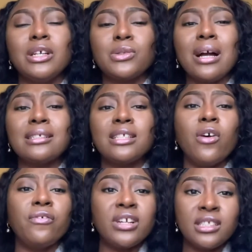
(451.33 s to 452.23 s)
So I
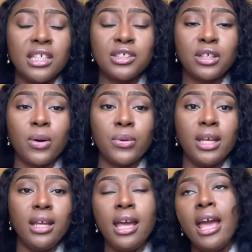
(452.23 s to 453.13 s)
sell vintage
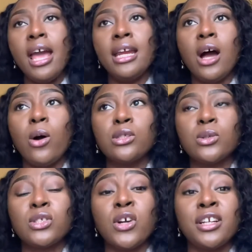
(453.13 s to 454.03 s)
clothing, and I
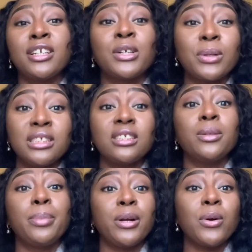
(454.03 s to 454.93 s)
also started a Christian
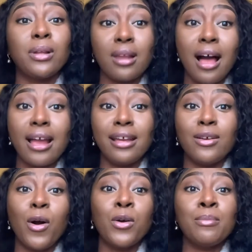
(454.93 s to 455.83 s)
apparel line
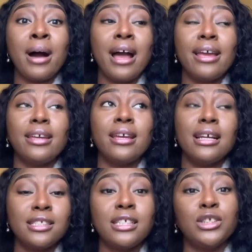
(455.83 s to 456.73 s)
on my
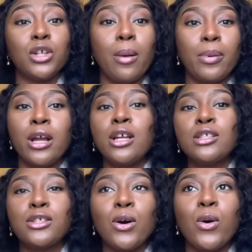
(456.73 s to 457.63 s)
Etsy shop.
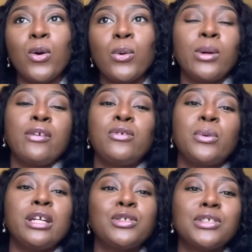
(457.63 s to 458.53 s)
So if you're
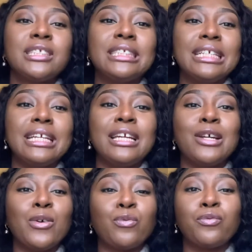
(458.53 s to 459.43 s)
interested
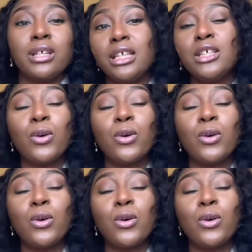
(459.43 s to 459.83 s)
in really